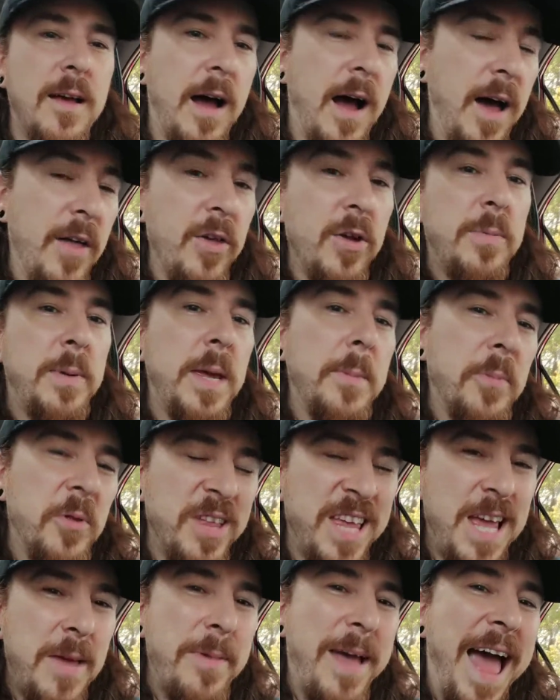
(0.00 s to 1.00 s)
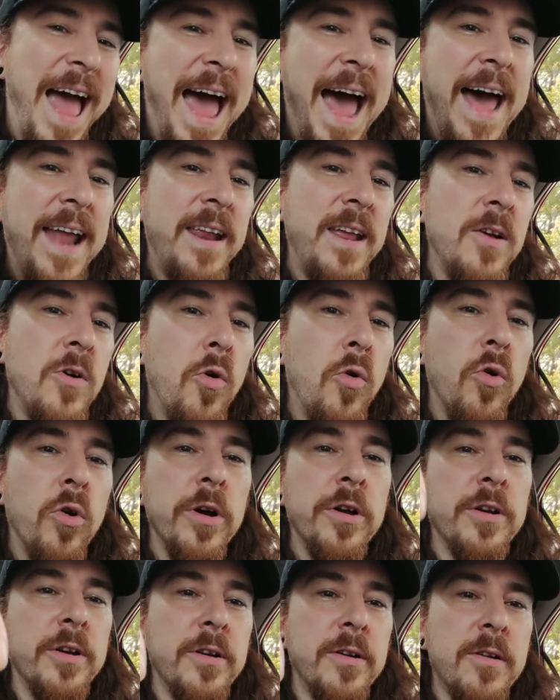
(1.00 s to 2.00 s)
other people keep adding
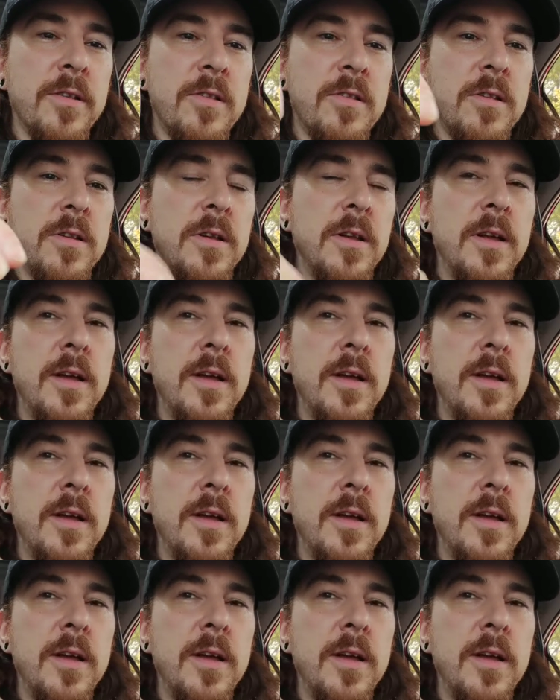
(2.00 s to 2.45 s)
orders.